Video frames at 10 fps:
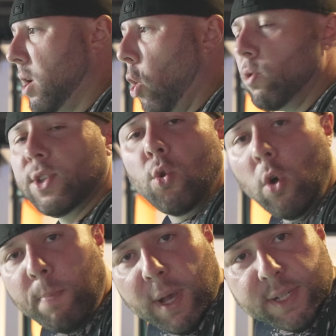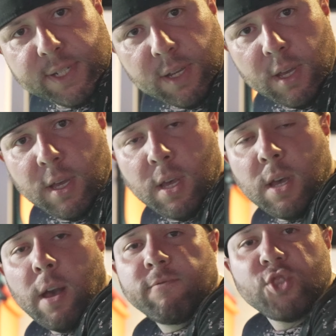a whole school bus
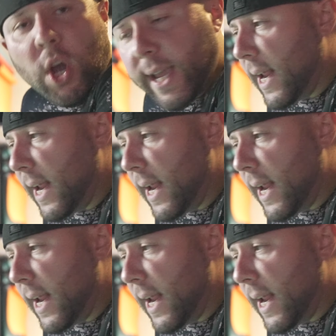of drunken